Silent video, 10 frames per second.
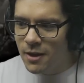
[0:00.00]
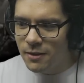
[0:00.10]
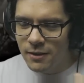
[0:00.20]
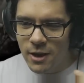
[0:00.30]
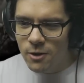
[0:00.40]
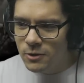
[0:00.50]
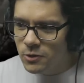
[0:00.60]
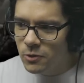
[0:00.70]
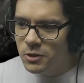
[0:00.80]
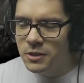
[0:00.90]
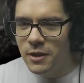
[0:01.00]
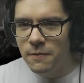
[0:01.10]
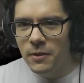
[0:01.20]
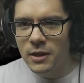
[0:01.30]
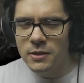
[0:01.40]
character looks kind
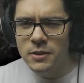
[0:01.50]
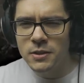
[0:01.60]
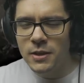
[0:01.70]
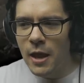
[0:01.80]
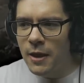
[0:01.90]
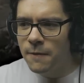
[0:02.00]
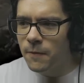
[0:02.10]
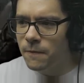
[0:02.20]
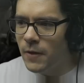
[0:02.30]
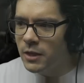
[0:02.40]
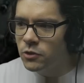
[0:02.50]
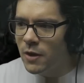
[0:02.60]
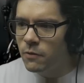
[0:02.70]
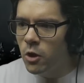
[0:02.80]
of like a stag for fast travel